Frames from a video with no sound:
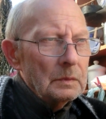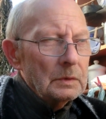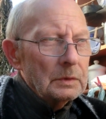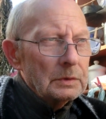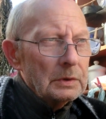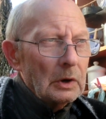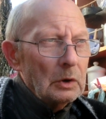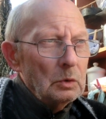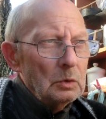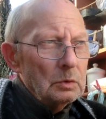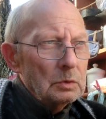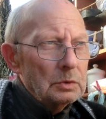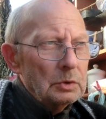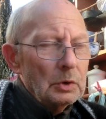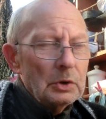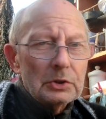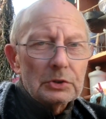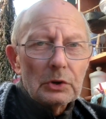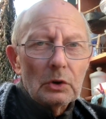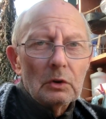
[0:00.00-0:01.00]
So
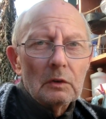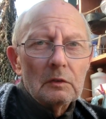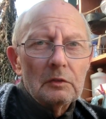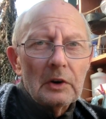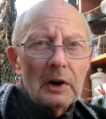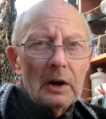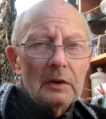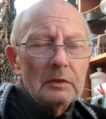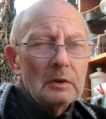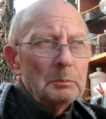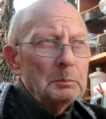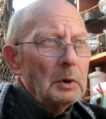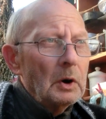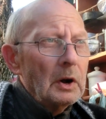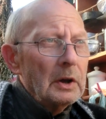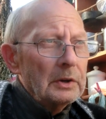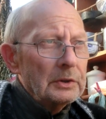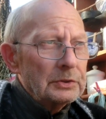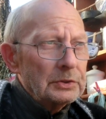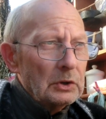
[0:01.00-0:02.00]
do yourself a favour,
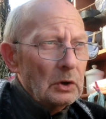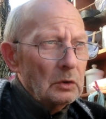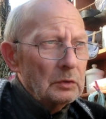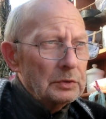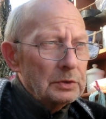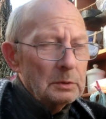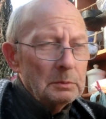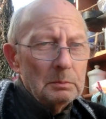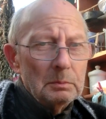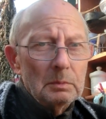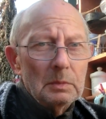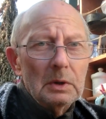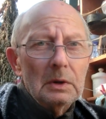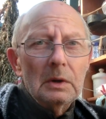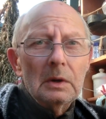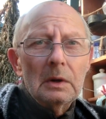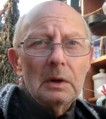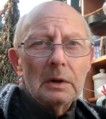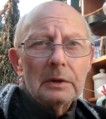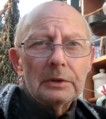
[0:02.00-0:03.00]
buy yourself some
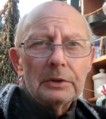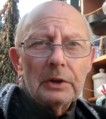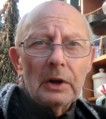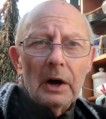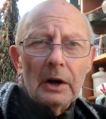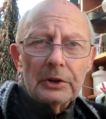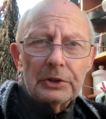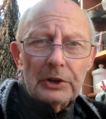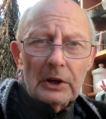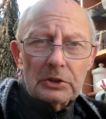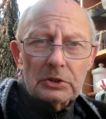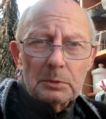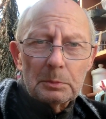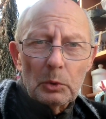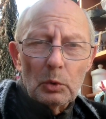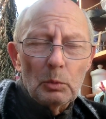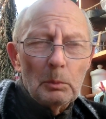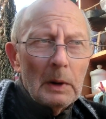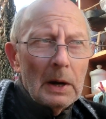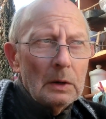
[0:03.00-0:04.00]

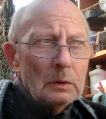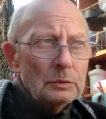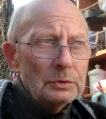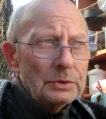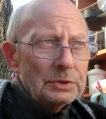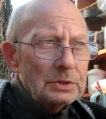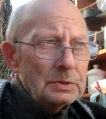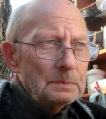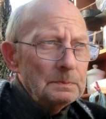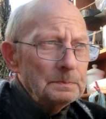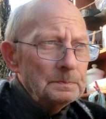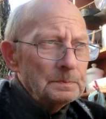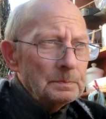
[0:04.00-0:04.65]
adjustable mounts